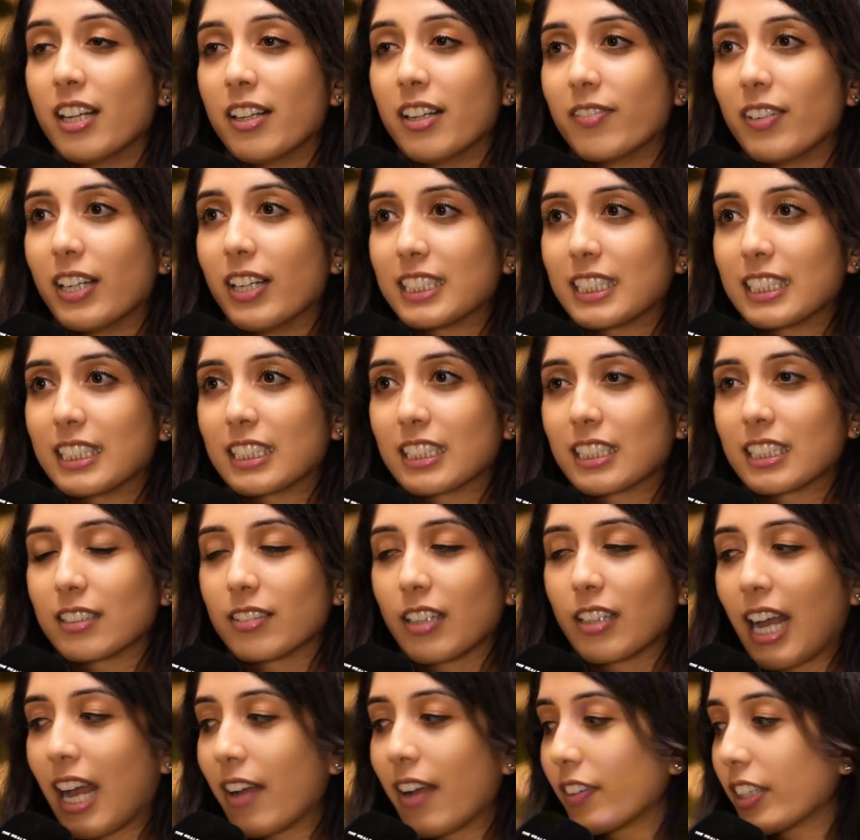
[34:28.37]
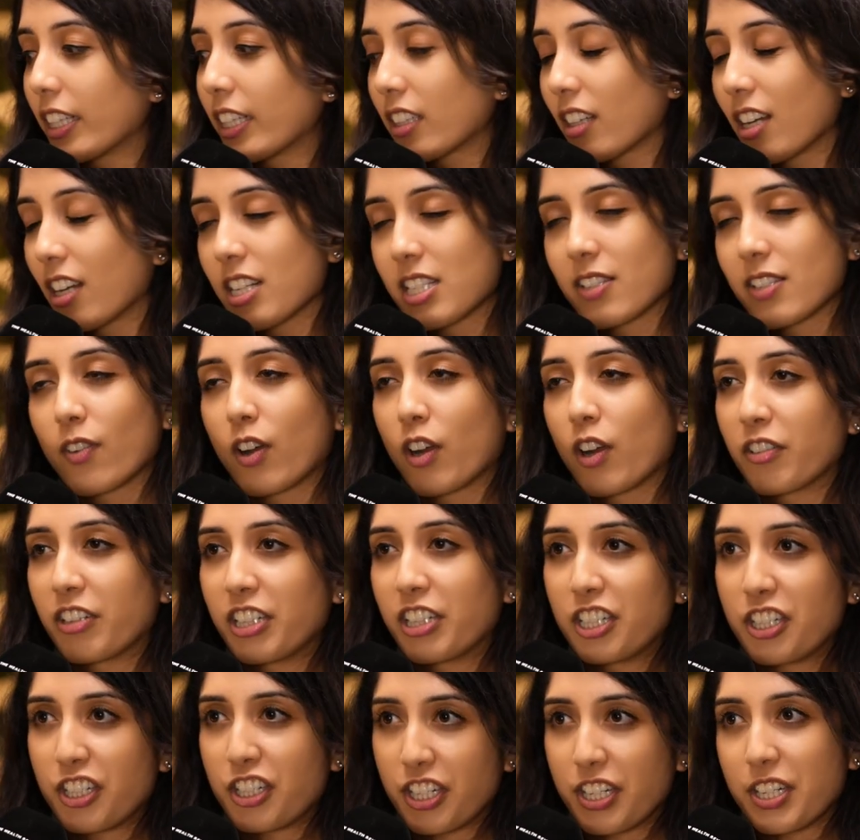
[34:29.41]
versus having a glass of
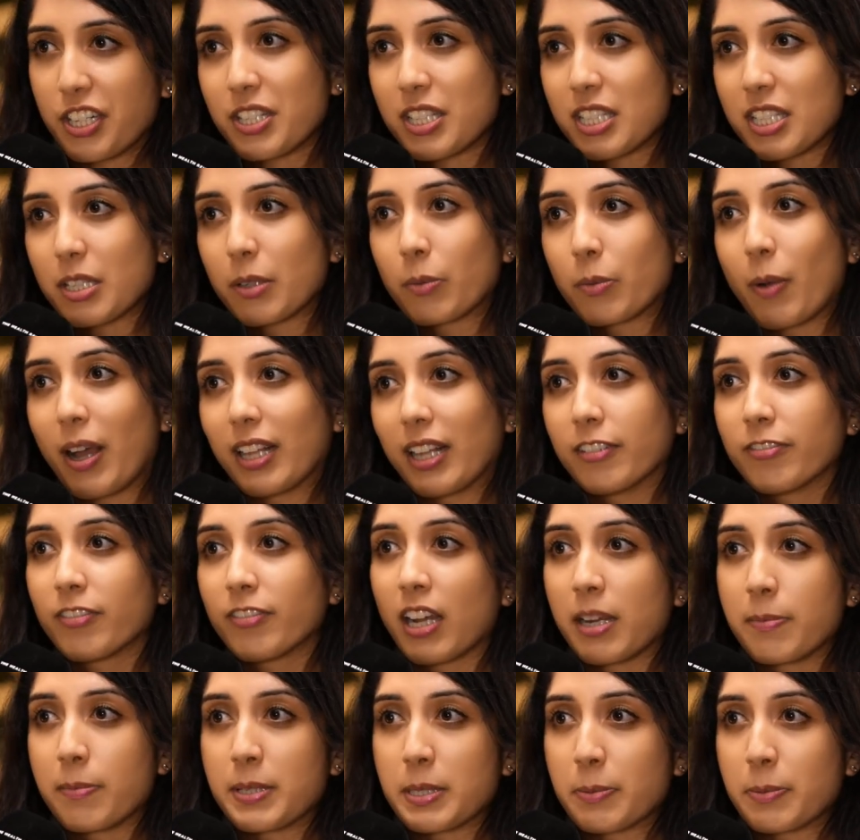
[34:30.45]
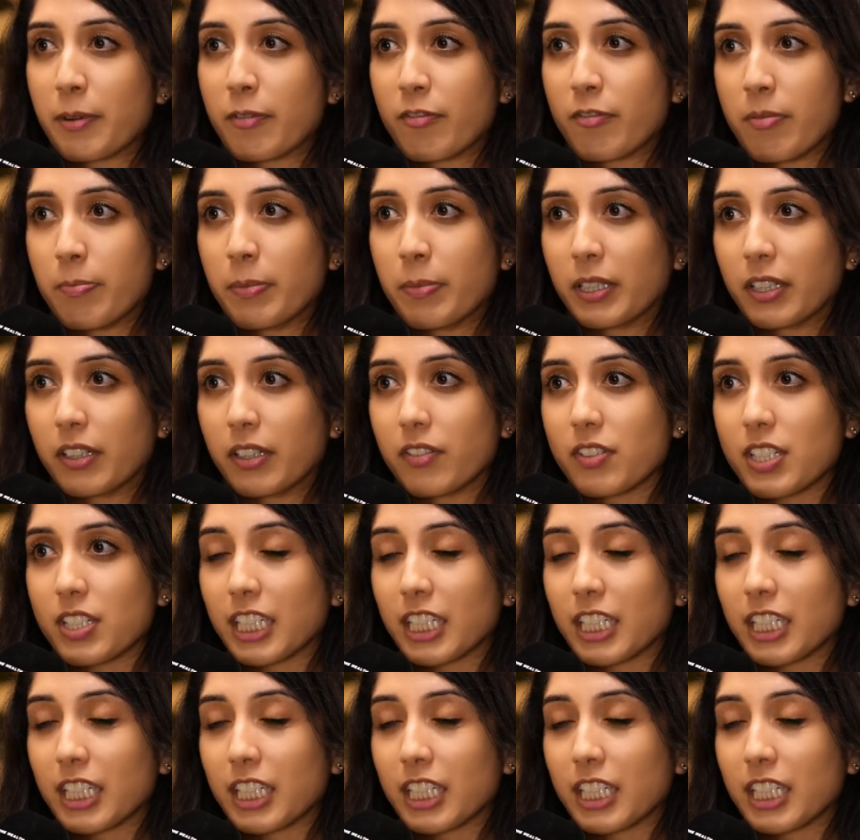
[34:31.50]
orange juice where the fiber's been removed.